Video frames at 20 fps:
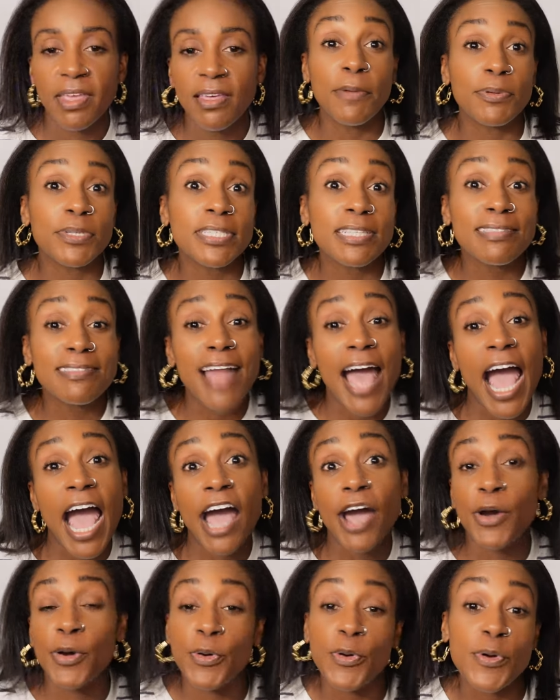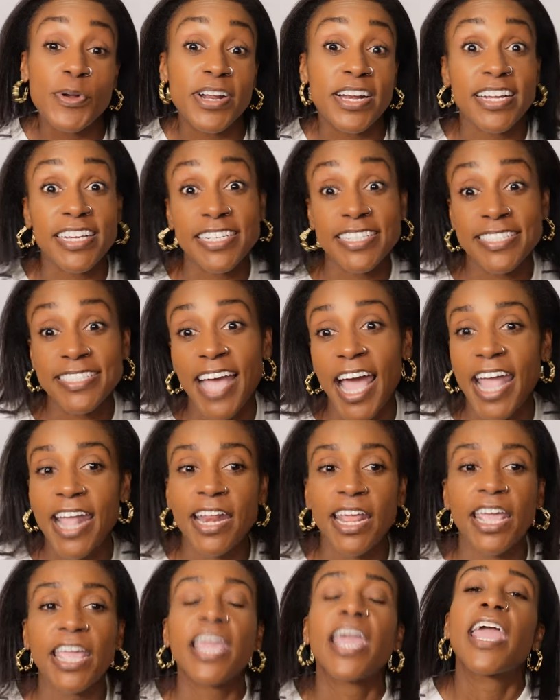It was loud and
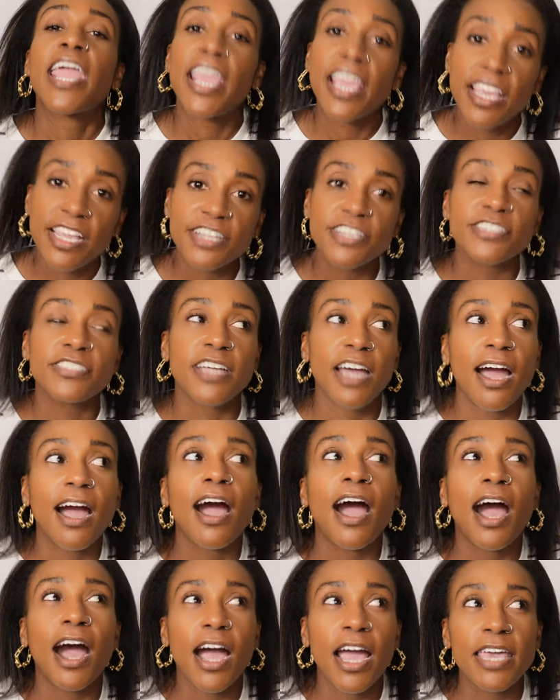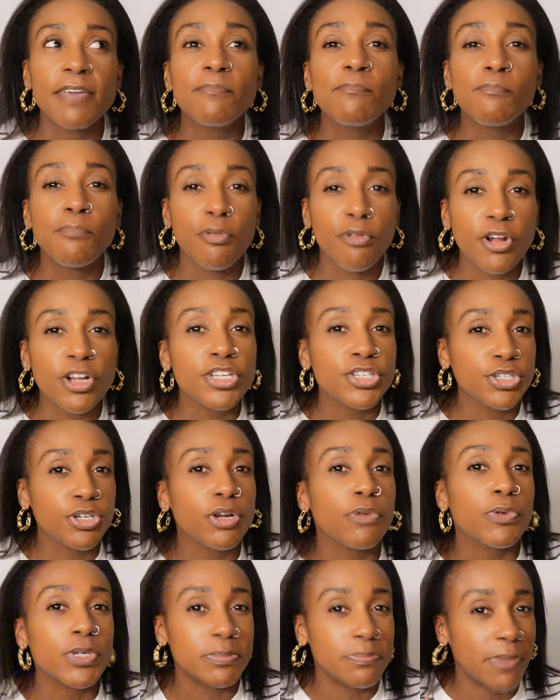exciting, and I'm pretty
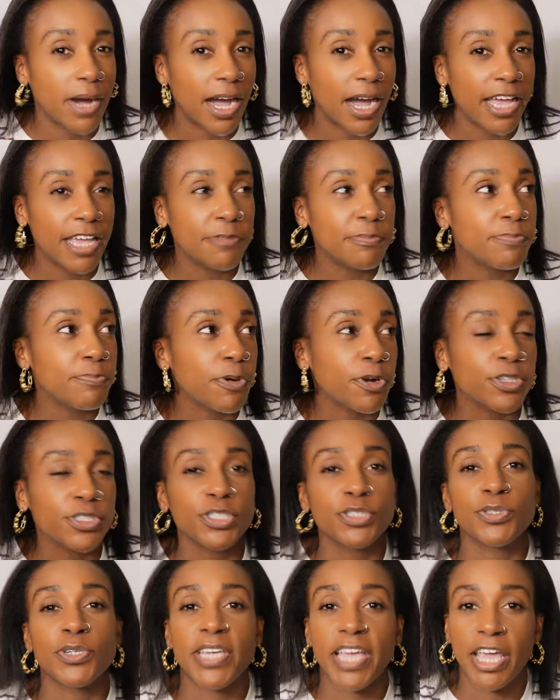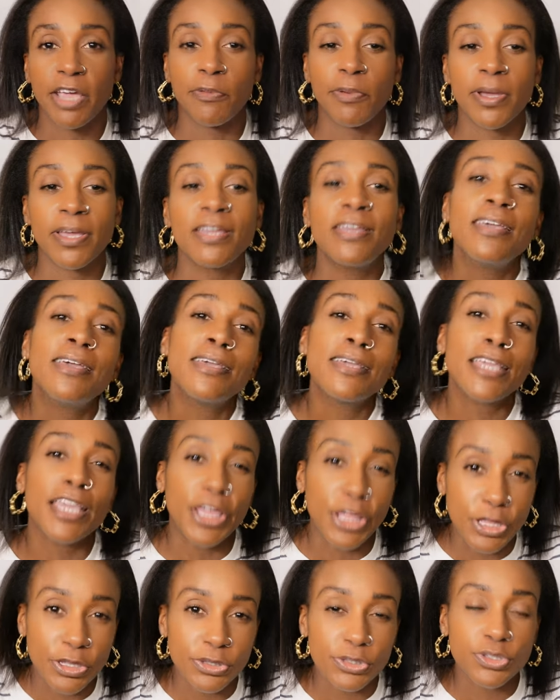sure it was my personal gateway
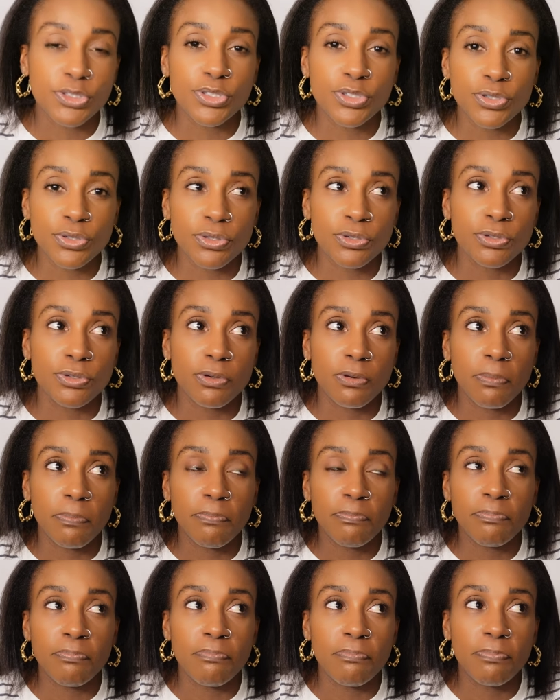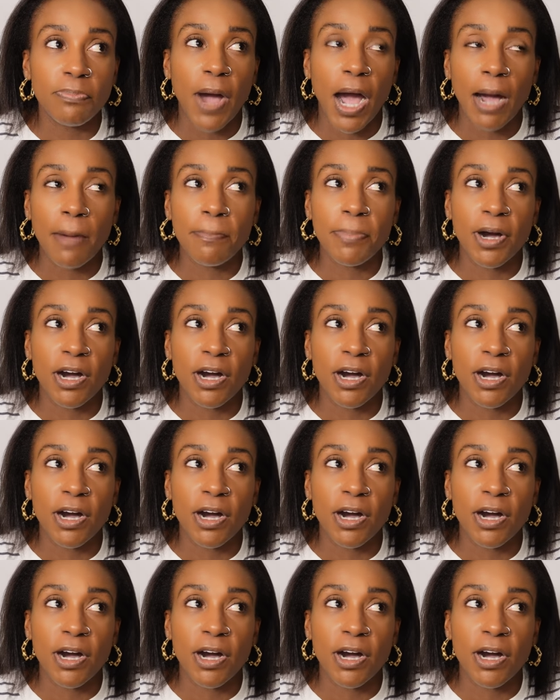into pop